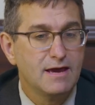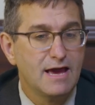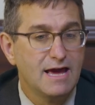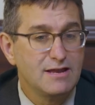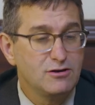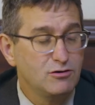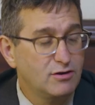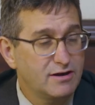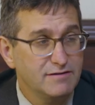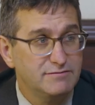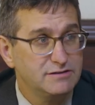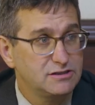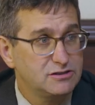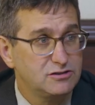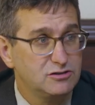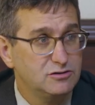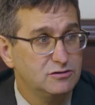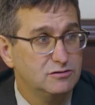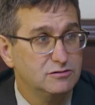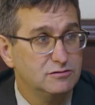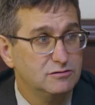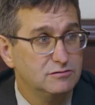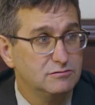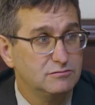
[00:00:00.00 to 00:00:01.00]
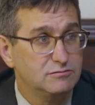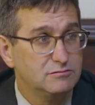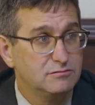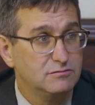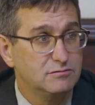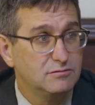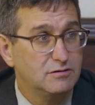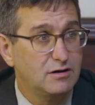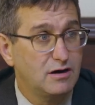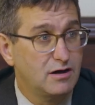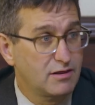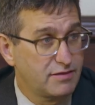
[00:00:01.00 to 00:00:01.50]
and you give it to
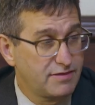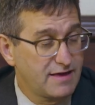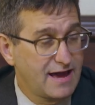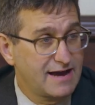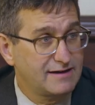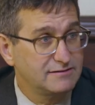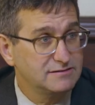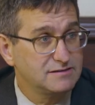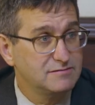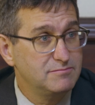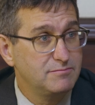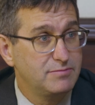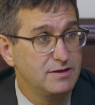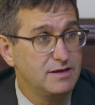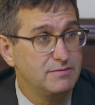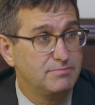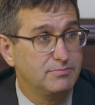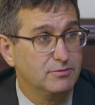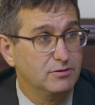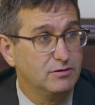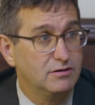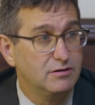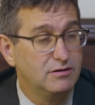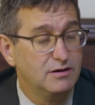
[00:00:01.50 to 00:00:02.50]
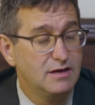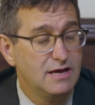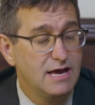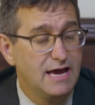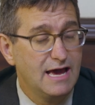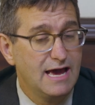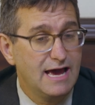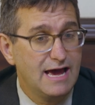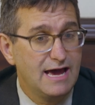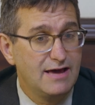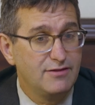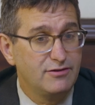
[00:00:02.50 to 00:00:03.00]
1,000 people,
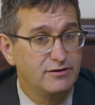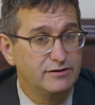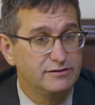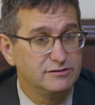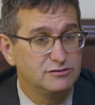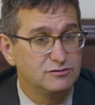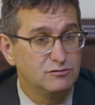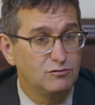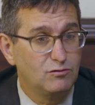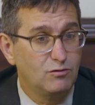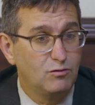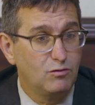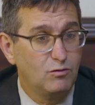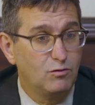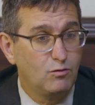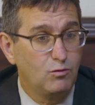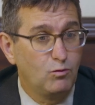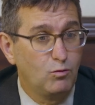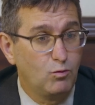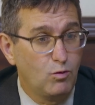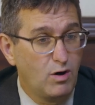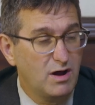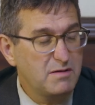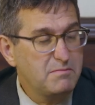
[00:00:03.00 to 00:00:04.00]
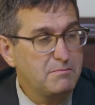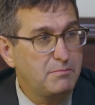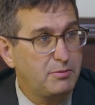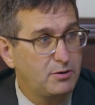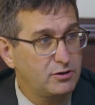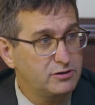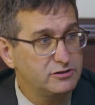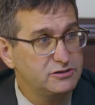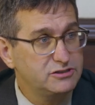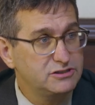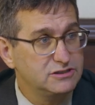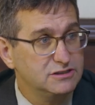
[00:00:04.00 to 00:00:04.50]
and there's one
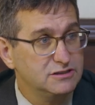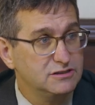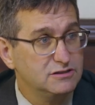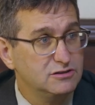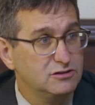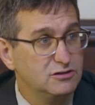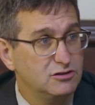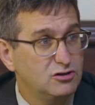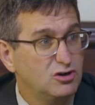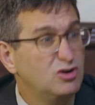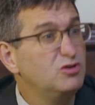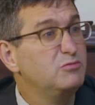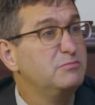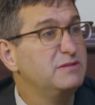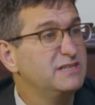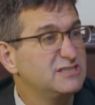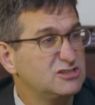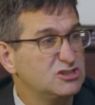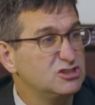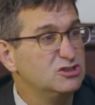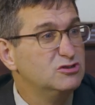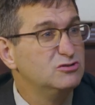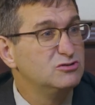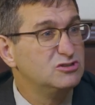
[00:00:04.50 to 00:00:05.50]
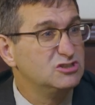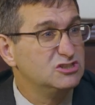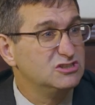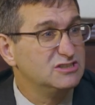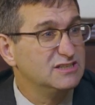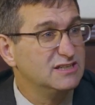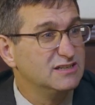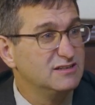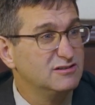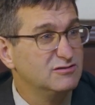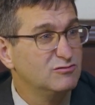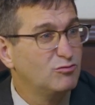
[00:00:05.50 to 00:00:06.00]
person who
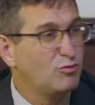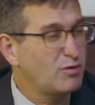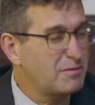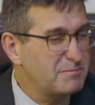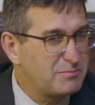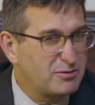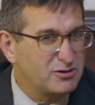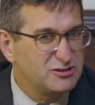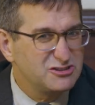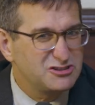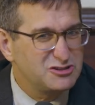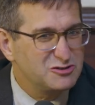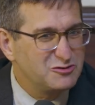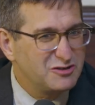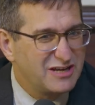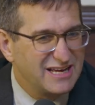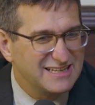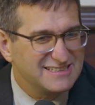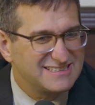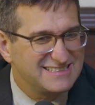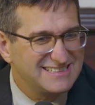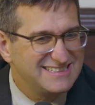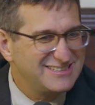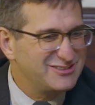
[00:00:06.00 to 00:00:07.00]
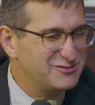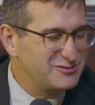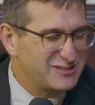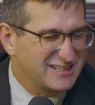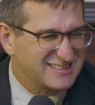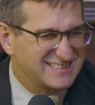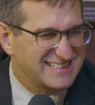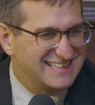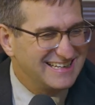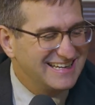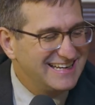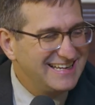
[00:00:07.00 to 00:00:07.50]
misuses it, one person who gets in who
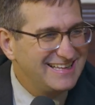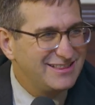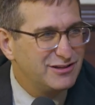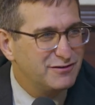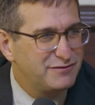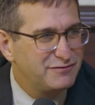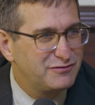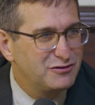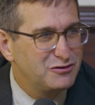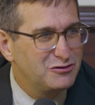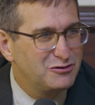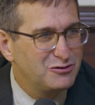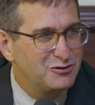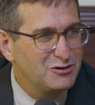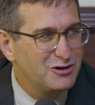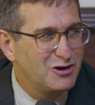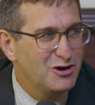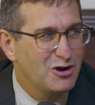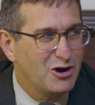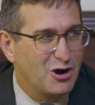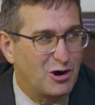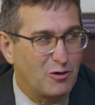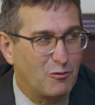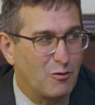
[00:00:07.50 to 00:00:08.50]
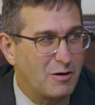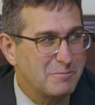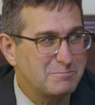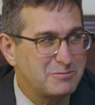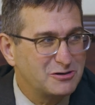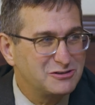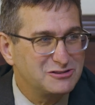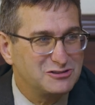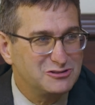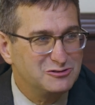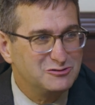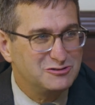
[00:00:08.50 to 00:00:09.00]
doesn't need the food, or one
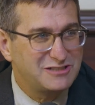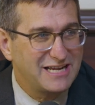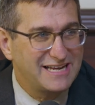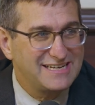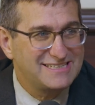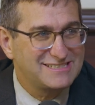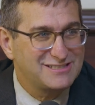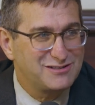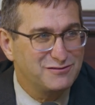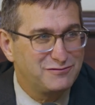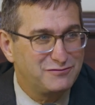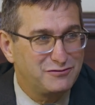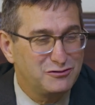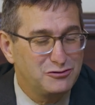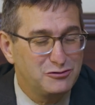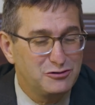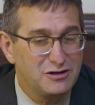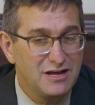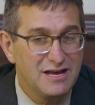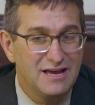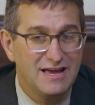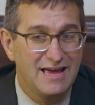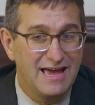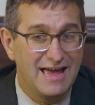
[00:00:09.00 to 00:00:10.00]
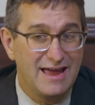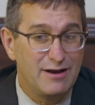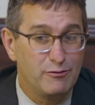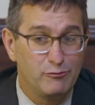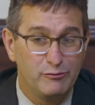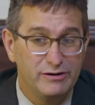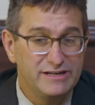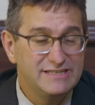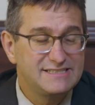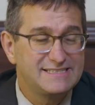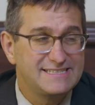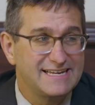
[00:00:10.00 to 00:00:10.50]
person who takes the food
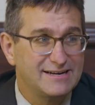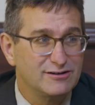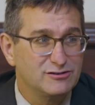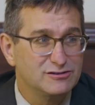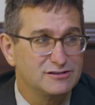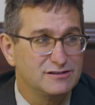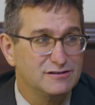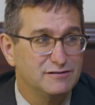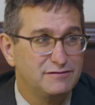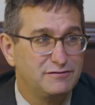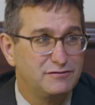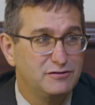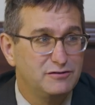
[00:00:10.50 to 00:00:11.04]
and resells the